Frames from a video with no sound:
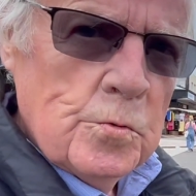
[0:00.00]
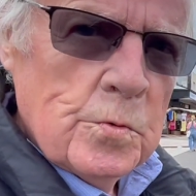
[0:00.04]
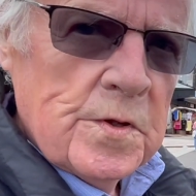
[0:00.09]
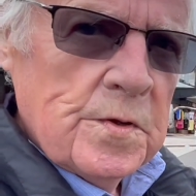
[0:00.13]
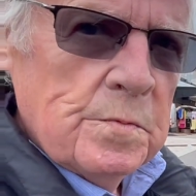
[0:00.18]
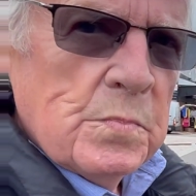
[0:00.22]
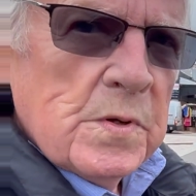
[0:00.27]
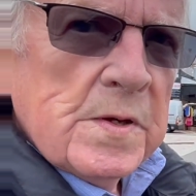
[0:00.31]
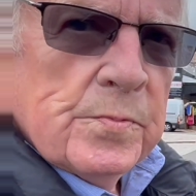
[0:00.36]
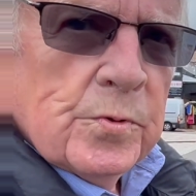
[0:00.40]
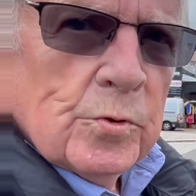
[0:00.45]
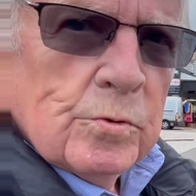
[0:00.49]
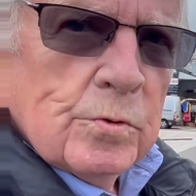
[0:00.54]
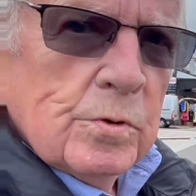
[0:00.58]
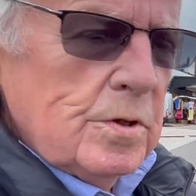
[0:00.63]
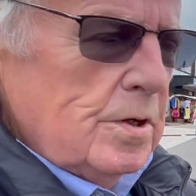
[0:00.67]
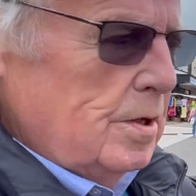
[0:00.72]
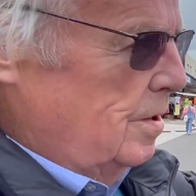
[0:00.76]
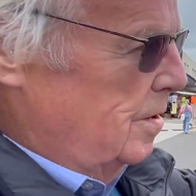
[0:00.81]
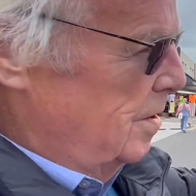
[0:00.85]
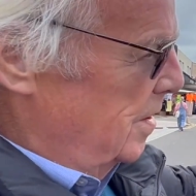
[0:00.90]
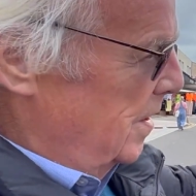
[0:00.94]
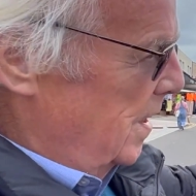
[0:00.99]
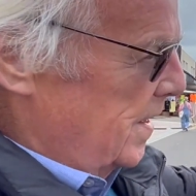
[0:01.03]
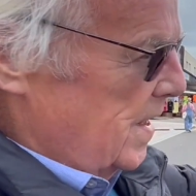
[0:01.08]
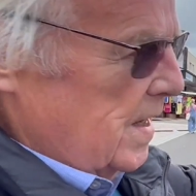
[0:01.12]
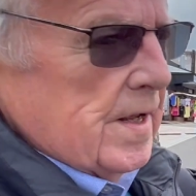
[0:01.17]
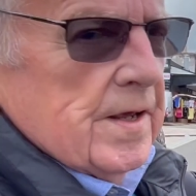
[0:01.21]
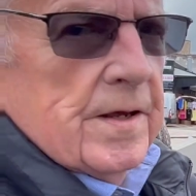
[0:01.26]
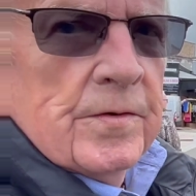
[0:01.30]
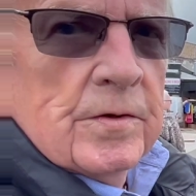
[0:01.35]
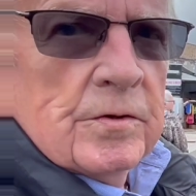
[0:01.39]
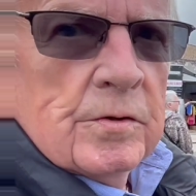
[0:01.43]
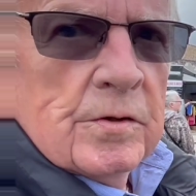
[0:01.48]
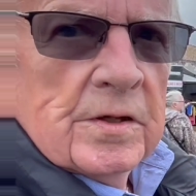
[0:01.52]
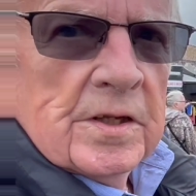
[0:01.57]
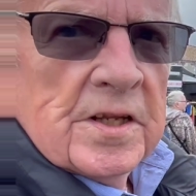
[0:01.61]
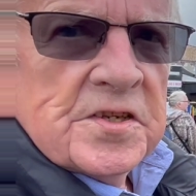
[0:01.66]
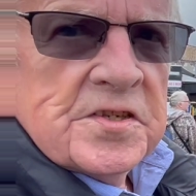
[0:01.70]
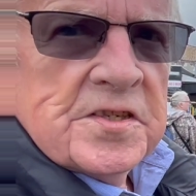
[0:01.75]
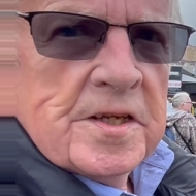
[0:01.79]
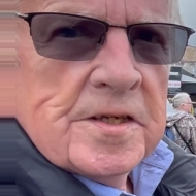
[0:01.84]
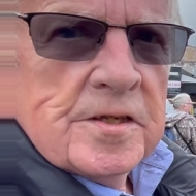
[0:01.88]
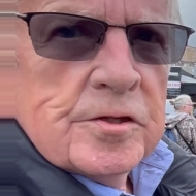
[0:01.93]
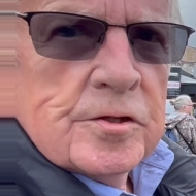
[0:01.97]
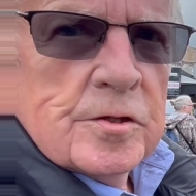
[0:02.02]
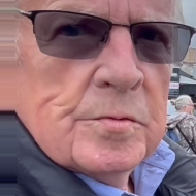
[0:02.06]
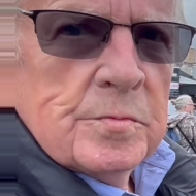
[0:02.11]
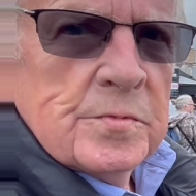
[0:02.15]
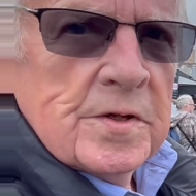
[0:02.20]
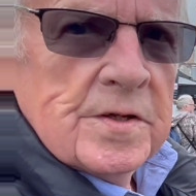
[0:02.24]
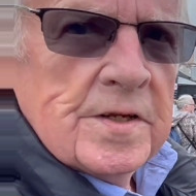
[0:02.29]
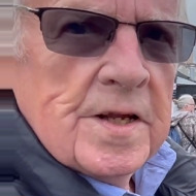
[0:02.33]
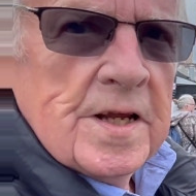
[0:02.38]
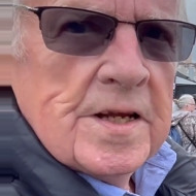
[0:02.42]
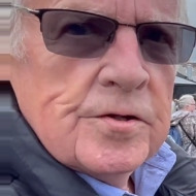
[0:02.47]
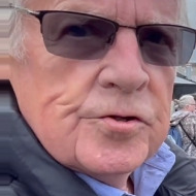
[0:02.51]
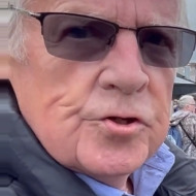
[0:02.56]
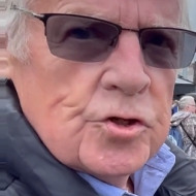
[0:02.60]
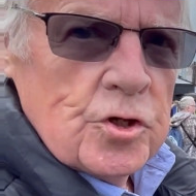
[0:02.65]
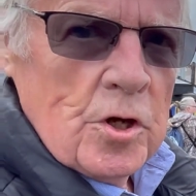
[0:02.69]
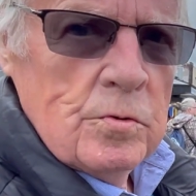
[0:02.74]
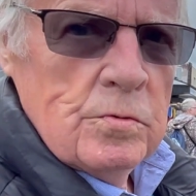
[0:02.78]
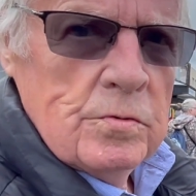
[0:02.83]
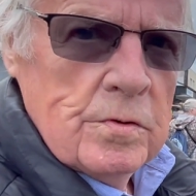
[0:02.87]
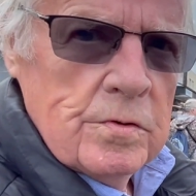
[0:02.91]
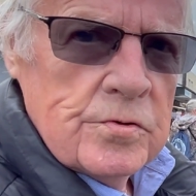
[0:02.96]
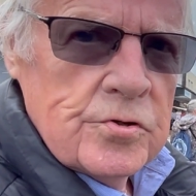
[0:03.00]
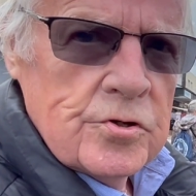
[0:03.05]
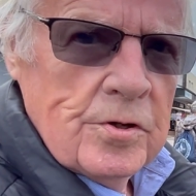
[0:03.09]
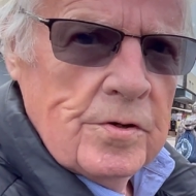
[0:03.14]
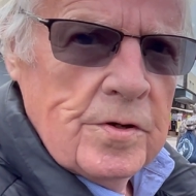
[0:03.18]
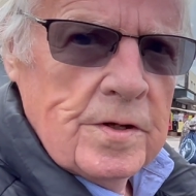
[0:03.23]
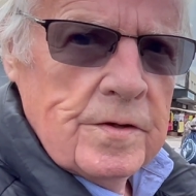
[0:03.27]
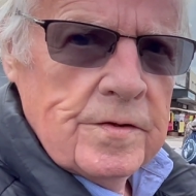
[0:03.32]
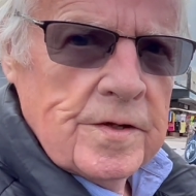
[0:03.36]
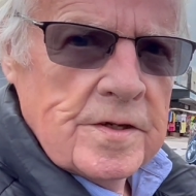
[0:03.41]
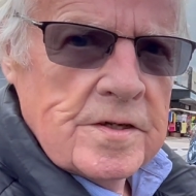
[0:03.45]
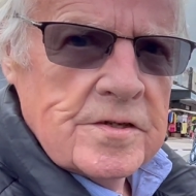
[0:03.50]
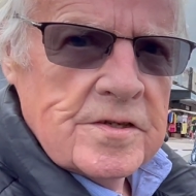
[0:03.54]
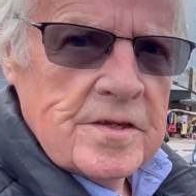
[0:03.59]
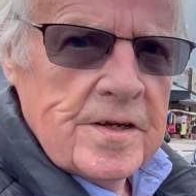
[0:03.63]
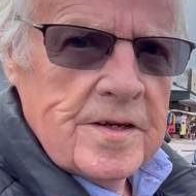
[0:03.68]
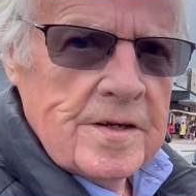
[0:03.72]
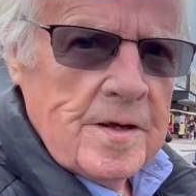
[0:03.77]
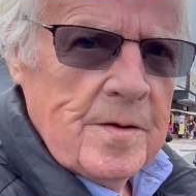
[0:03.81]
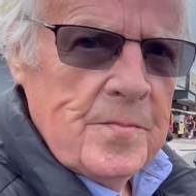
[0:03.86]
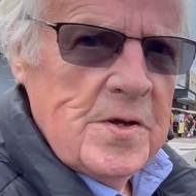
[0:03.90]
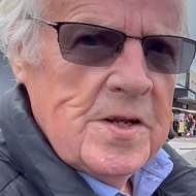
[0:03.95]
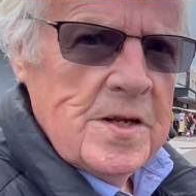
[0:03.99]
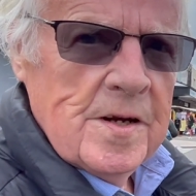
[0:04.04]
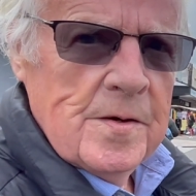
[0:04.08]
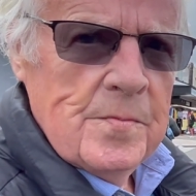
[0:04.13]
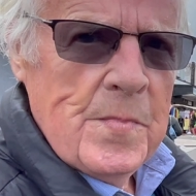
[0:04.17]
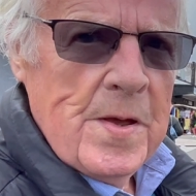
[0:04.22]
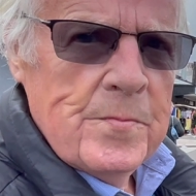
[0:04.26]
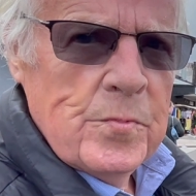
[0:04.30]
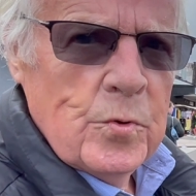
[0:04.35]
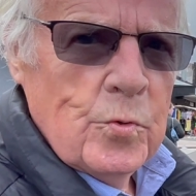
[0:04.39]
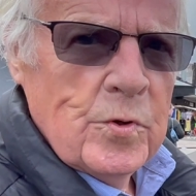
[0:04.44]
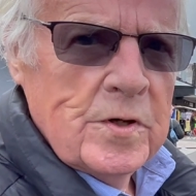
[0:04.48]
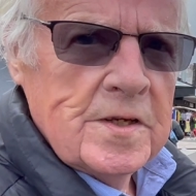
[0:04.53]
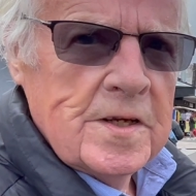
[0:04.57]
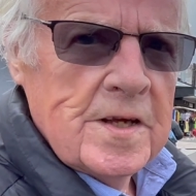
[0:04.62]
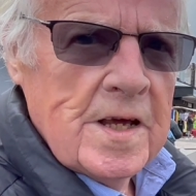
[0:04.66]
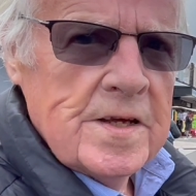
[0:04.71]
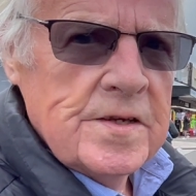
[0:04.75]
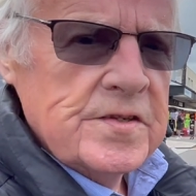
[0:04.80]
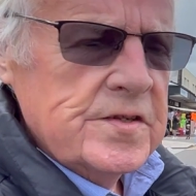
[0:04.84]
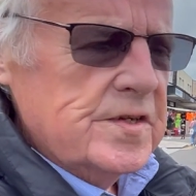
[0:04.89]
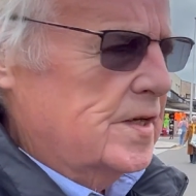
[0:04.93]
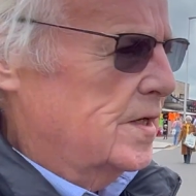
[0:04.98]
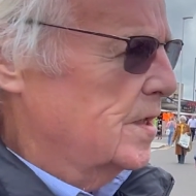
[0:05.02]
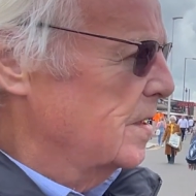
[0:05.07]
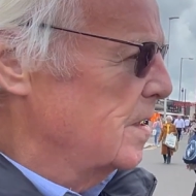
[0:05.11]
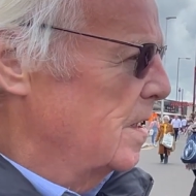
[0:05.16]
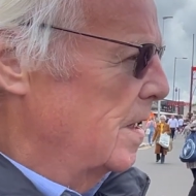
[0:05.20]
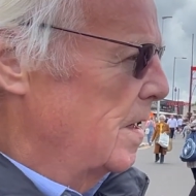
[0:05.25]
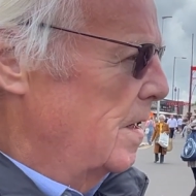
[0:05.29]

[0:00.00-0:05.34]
with people listening to him and then shouting things like, I remember one guy saying,